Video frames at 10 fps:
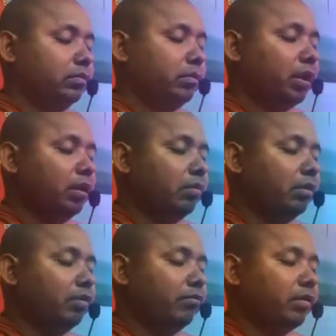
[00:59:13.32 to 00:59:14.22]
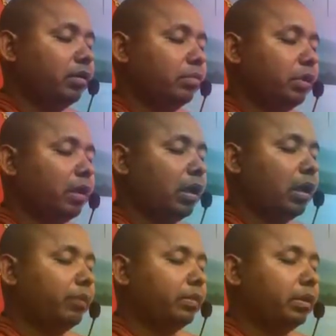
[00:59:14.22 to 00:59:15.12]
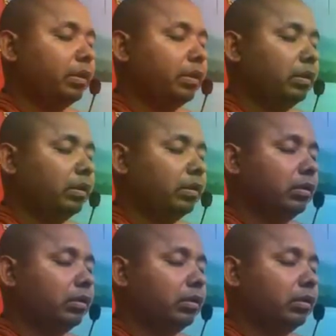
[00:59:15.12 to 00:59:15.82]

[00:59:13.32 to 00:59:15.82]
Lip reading: May my friend be happy.